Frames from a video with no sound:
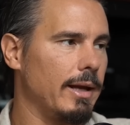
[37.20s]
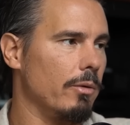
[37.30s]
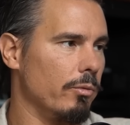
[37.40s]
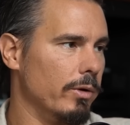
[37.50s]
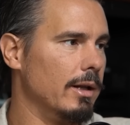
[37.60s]
they
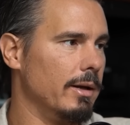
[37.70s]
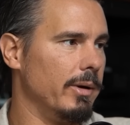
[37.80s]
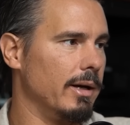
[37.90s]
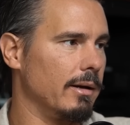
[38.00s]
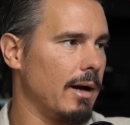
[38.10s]
get really
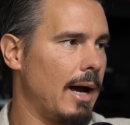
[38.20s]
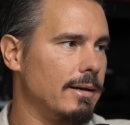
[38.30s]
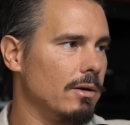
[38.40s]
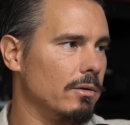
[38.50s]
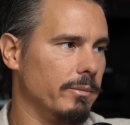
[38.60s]
big.
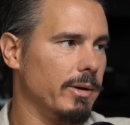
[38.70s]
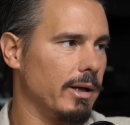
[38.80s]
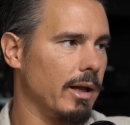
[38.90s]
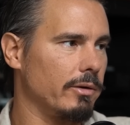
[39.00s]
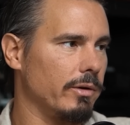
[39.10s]
I killed a
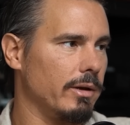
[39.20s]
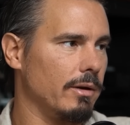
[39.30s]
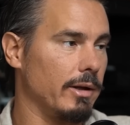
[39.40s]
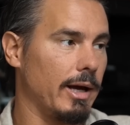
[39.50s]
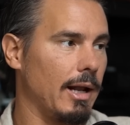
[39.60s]
big electric
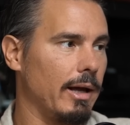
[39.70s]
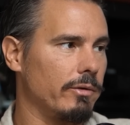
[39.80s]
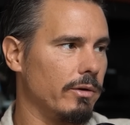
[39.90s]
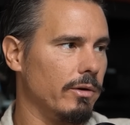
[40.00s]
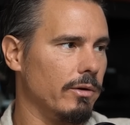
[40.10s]
eel and got
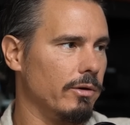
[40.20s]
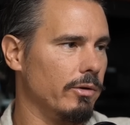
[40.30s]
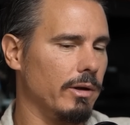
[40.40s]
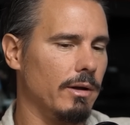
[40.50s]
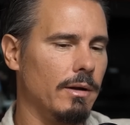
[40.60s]
electrocuted
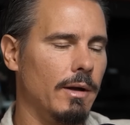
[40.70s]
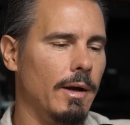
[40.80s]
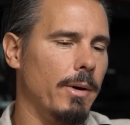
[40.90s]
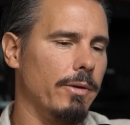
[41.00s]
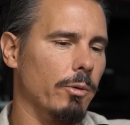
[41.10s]
doing it.
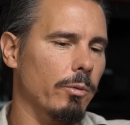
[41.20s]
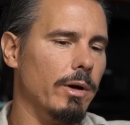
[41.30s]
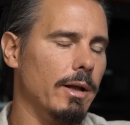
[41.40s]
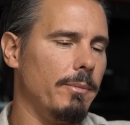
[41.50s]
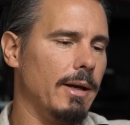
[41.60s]
But the
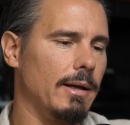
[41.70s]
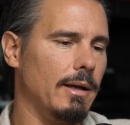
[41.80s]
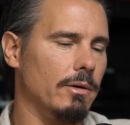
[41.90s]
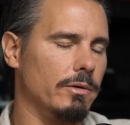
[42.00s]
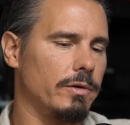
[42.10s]
really big
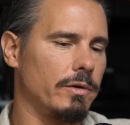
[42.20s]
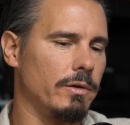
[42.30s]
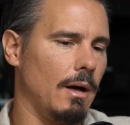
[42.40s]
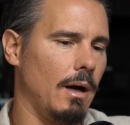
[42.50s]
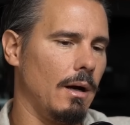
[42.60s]

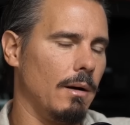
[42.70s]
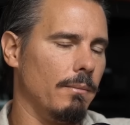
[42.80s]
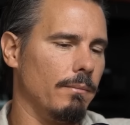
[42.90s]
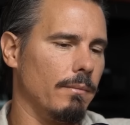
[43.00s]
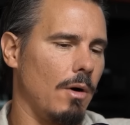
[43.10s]
eels,
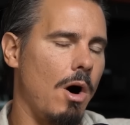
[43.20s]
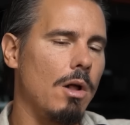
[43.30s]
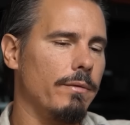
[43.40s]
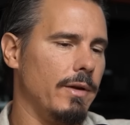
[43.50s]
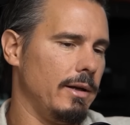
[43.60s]
um,
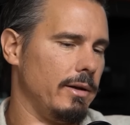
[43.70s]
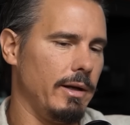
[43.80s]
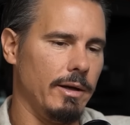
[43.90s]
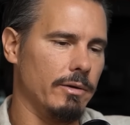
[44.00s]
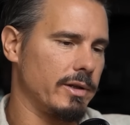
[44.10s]
all of
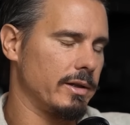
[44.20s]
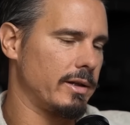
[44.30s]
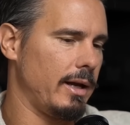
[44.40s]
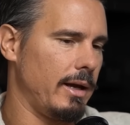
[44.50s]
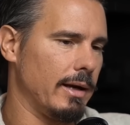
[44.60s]
the eels
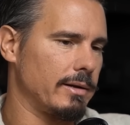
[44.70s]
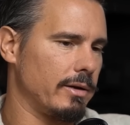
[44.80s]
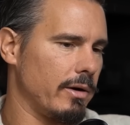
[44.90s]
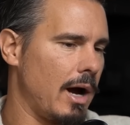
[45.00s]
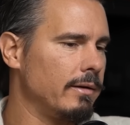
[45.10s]
as they
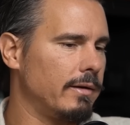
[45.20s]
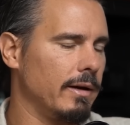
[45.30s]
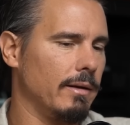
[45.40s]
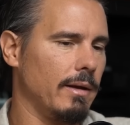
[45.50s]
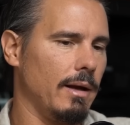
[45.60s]
as they're
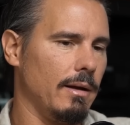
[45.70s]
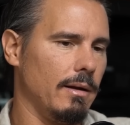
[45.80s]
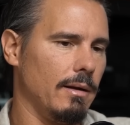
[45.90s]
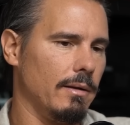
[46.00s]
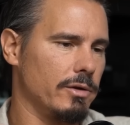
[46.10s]
hunting,
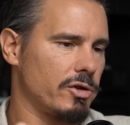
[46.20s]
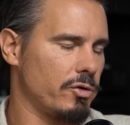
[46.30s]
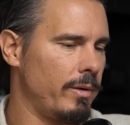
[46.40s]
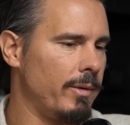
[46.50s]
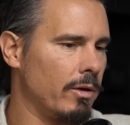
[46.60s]
they they're
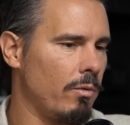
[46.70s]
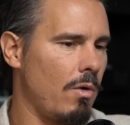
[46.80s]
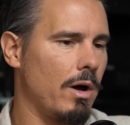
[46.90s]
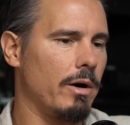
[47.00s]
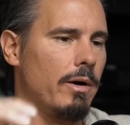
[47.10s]
swimming in the
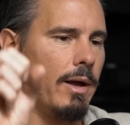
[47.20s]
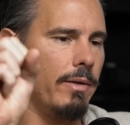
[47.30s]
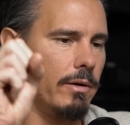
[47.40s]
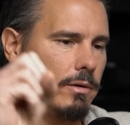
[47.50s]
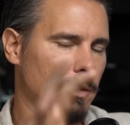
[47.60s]
water
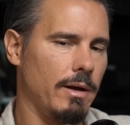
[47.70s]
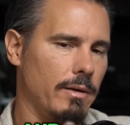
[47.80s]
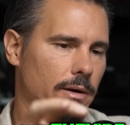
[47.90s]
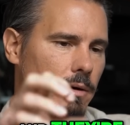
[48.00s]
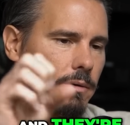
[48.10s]
and they're
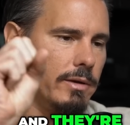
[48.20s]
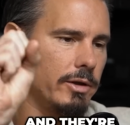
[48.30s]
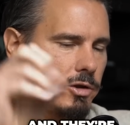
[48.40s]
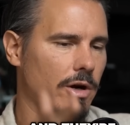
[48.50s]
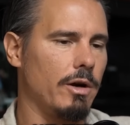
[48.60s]
and they're
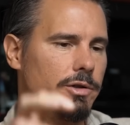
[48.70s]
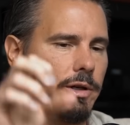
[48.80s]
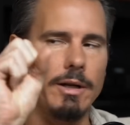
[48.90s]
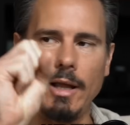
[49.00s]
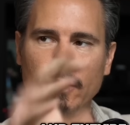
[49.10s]

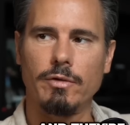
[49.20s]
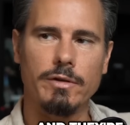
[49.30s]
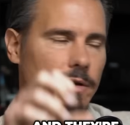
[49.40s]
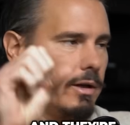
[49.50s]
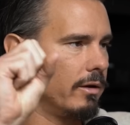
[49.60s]
discharging
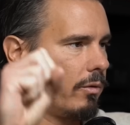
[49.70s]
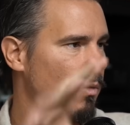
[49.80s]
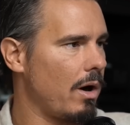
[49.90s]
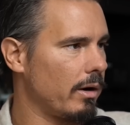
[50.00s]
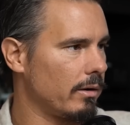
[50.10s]
electricity into
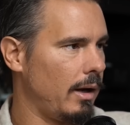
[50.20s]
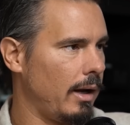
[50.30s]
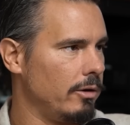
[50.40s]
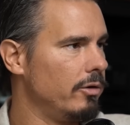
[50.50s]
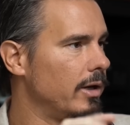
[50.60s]
the water,
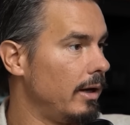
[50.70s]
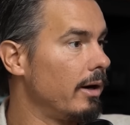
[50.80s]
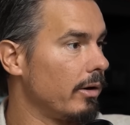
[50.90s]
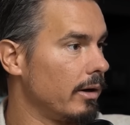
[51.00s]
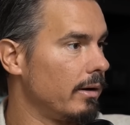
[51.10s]
and you can
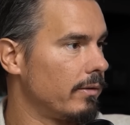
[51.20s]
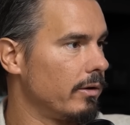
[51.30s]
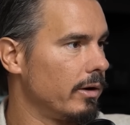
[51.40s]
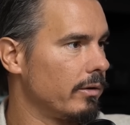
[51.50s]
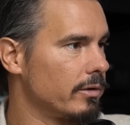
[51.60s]
hear it if
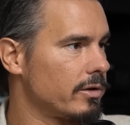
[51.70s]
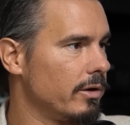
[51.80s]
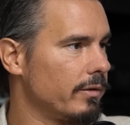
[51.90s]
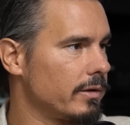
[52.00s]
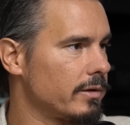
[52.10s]
they're near the
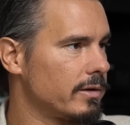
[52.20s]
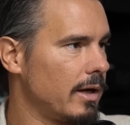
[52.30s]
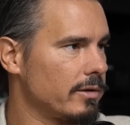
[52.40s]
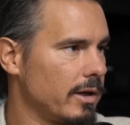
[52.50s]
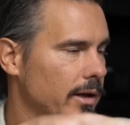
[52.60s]
surface. It
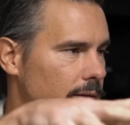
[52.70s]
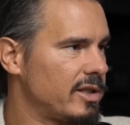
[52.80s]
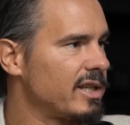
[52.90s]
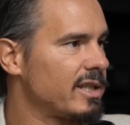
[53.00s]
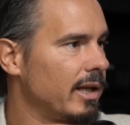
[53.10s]
sounds like
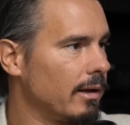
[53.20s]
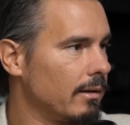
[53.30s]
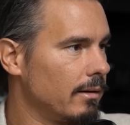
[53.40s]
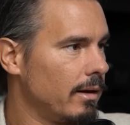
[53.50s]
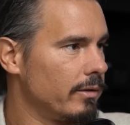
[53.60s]

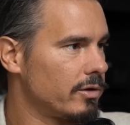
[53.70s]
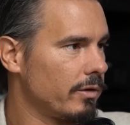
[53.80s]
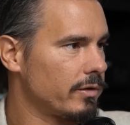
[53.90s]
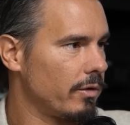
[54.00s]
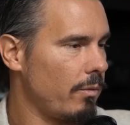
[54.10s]
sizzling on the
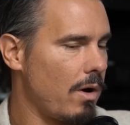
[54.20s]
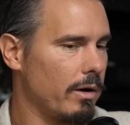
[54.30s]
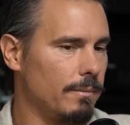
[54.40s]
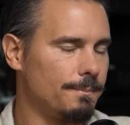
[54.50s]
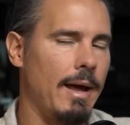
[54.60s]
surface of the
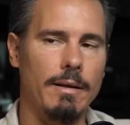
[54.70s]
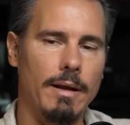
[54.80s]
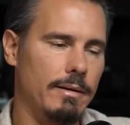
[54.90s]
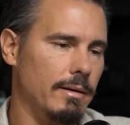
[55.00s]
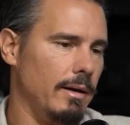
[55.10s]
water,
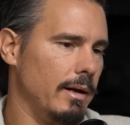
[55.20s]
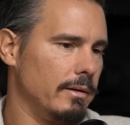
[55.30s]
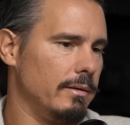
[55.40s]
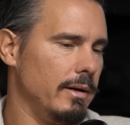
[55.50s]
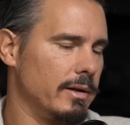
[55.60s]
and it
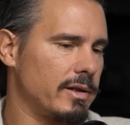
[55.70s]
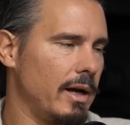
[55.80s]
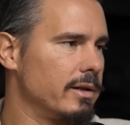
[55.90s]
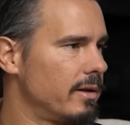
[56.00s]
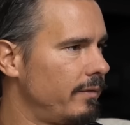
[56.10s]
it it
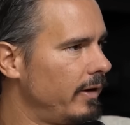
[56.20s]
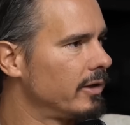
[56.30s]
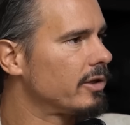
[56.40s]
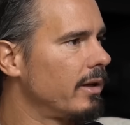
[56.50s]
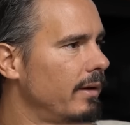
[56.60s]
stuns the
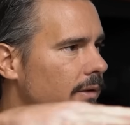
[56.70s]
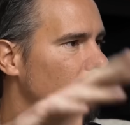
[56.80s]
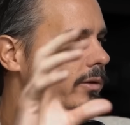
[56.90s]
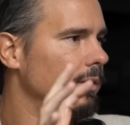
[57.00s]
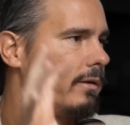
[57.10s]
fish, and they
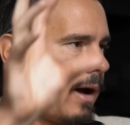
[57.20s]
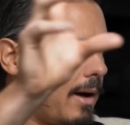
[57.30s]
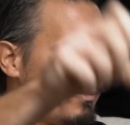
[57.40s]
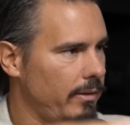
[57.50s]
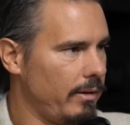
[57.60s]
float to the
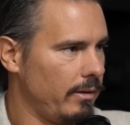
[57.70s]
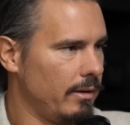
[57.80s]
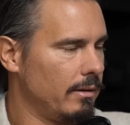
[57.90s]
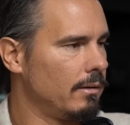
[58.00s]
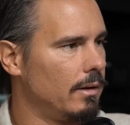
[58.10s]
top, and then
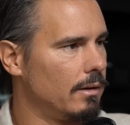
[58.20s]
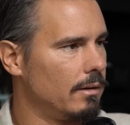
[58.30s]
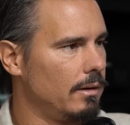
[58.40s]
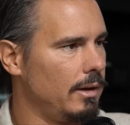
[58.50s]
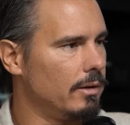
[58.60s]
the
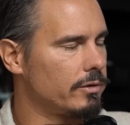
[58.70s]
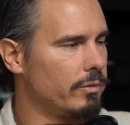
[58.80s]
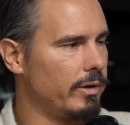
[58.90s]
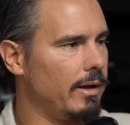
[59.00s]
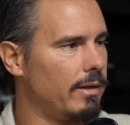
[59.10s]
the
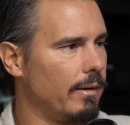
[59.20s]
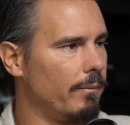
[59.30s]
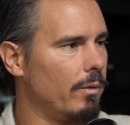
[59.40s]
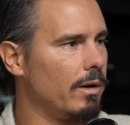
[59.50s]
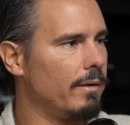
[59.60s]
eels will eat
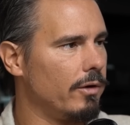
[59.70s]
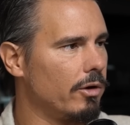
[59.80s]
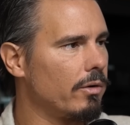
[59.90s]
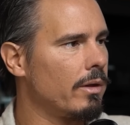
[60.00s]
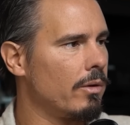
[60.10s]
them. Well, if
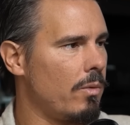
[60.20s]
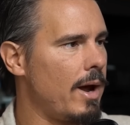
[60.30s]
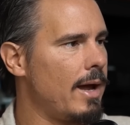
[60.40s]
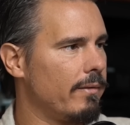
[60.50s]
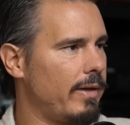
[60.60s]
you're in the
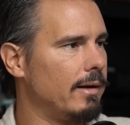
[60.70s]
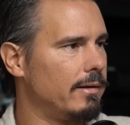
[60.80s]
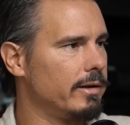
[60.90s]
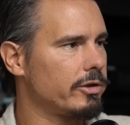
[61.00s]
way of that